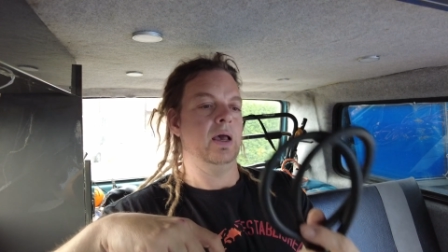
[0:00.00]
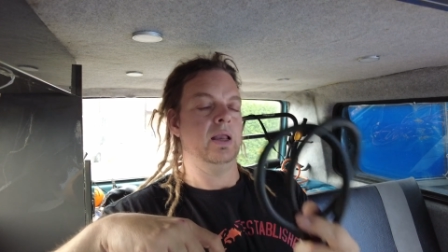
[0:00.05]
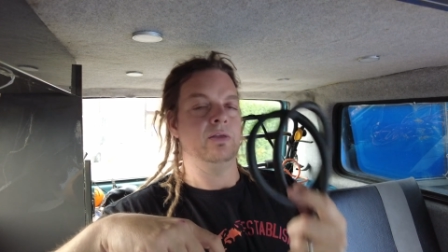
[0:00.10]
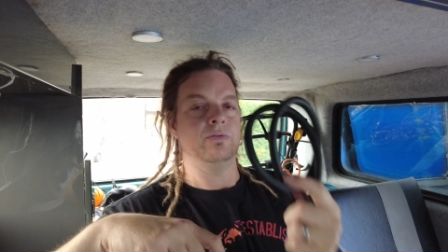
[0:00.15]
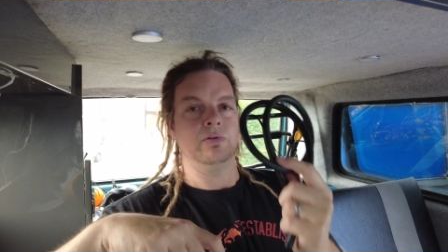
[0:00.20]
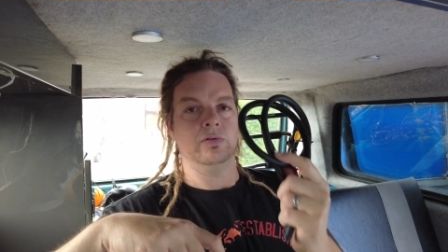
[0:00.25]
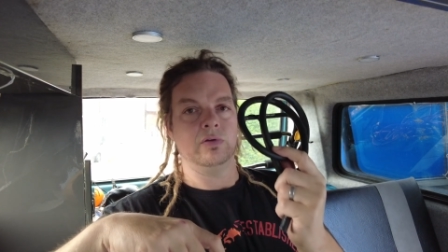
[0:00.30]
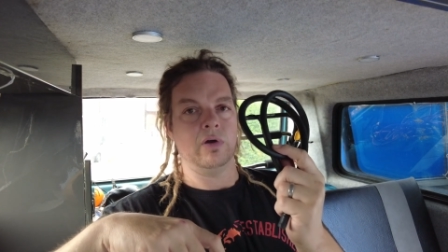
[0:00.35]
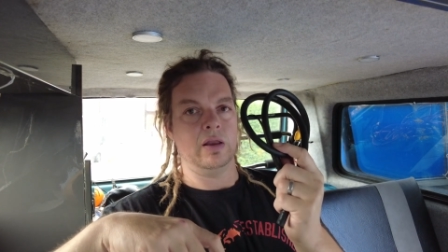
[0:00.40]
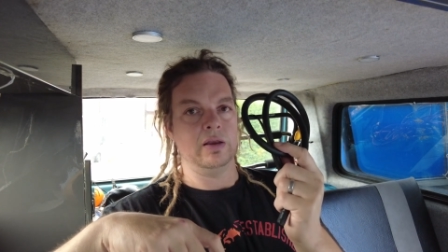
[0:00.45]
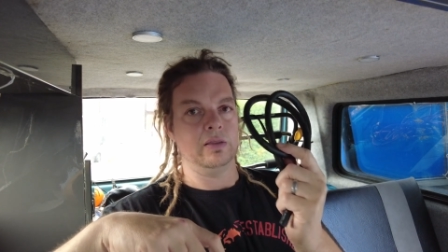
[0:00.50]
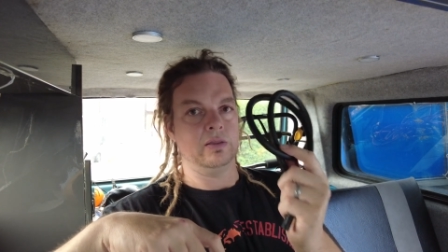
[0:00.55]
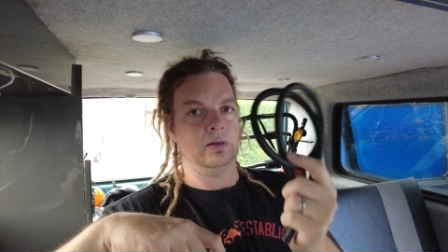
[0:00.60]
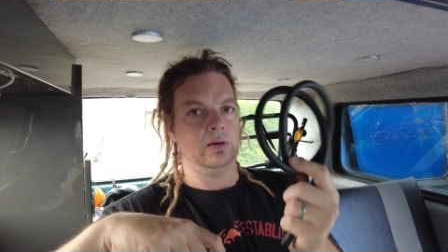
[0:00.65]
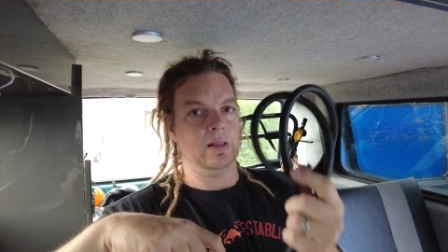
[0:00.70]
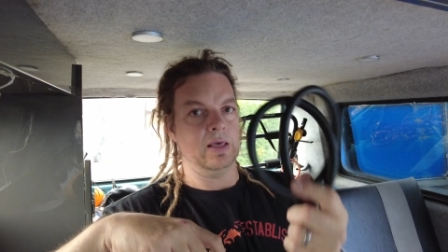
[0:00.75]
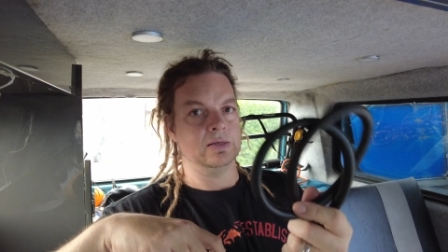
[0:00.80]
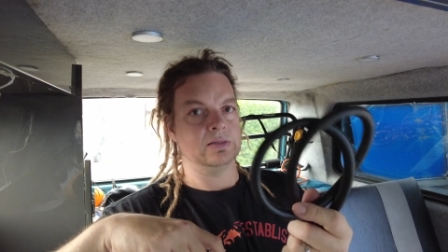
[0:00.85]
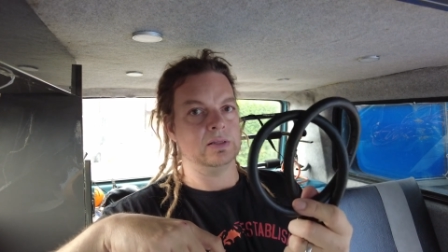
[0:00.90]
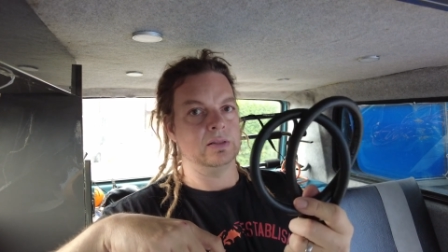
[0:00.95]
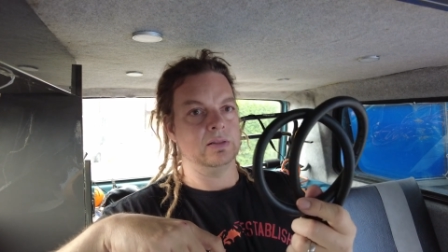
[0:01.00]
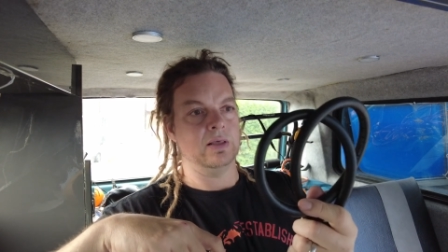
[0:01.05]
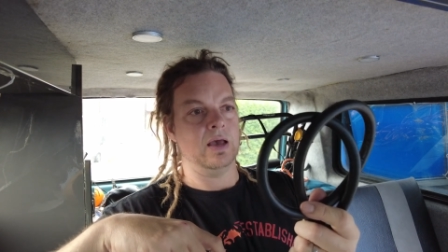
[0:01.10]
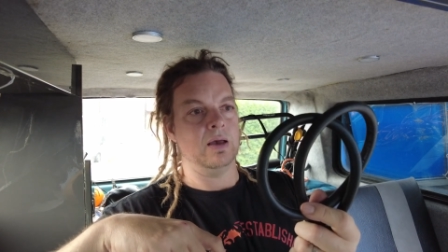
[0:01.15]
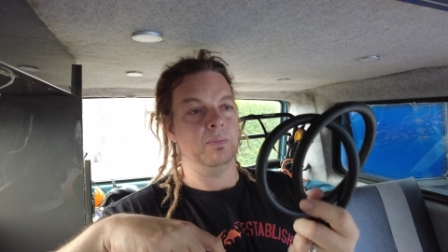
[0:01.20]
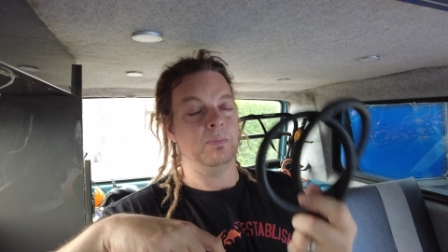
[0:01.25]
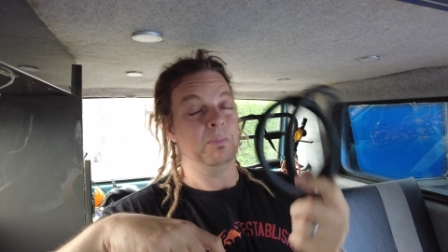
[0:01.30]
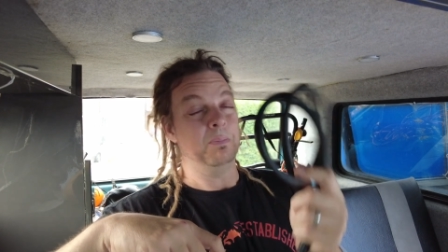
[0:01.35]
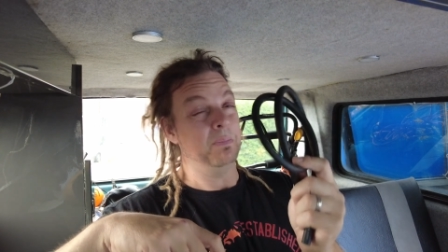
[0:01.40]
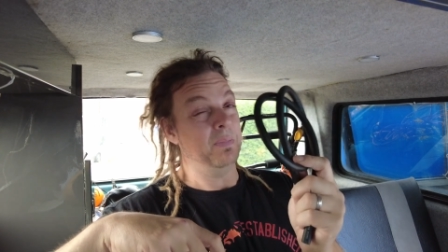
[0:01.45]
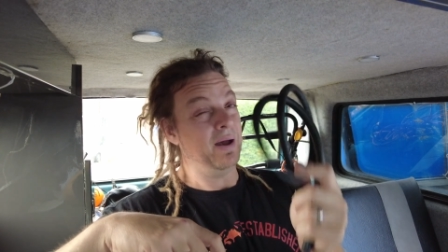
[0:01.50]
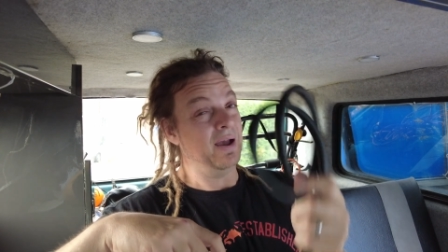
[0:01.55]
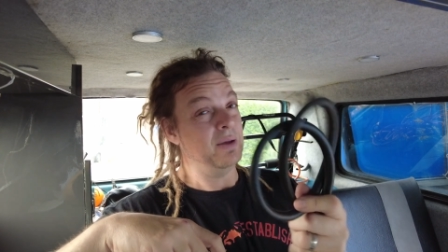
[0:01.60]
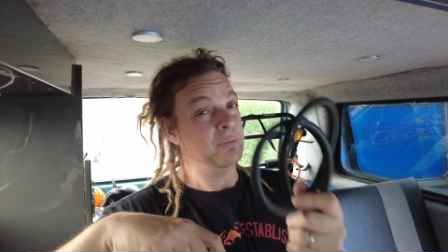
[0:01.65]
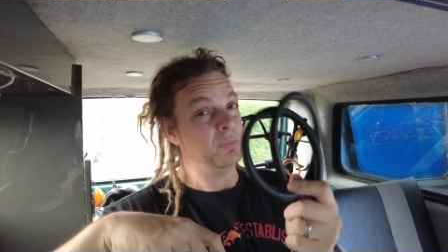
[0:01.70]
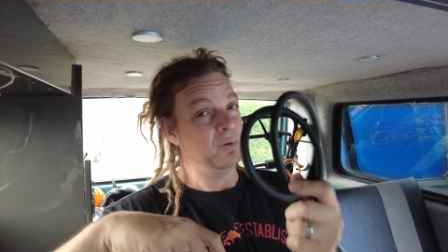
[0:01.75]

And if you've got anything less than that, my